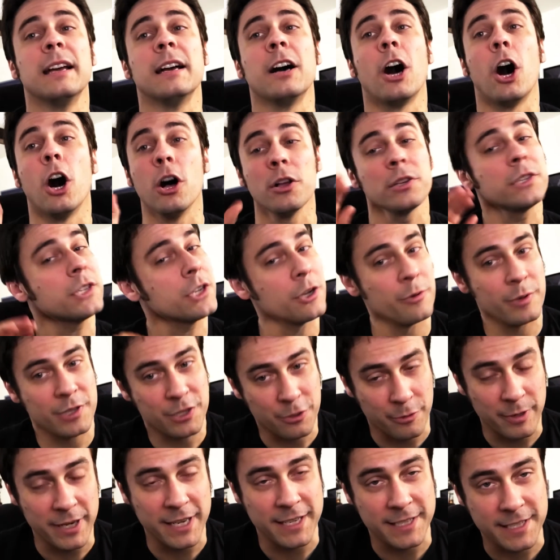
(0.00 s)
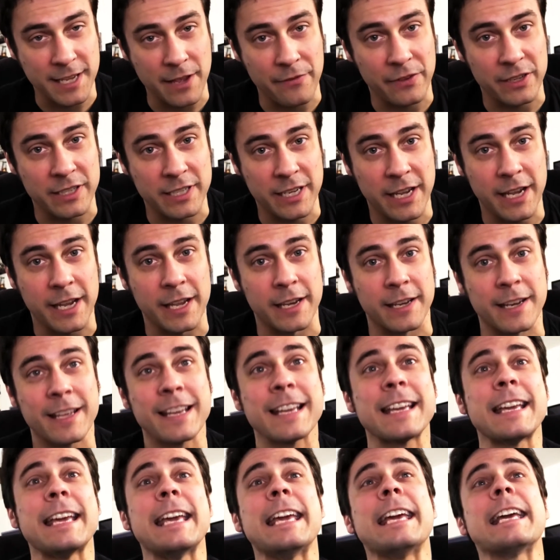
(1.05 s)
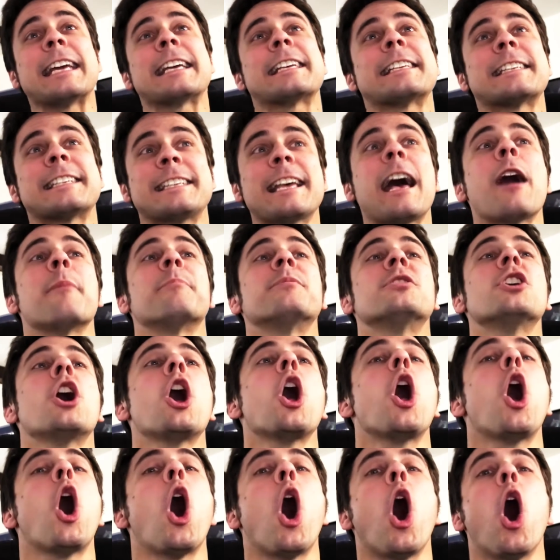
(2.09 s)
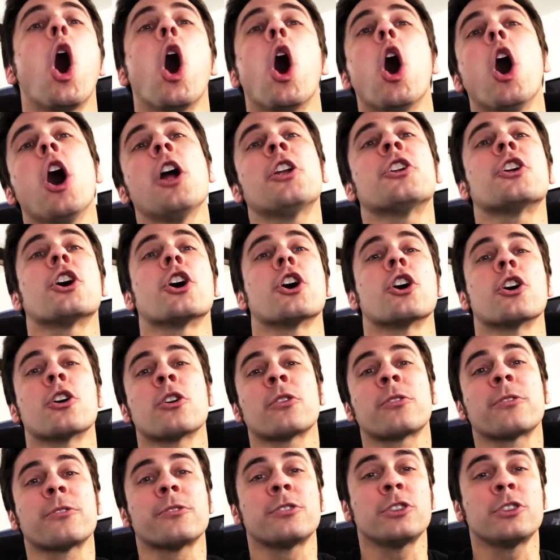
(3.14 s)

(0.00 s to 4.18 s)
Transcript: Also in 2017, except on Earth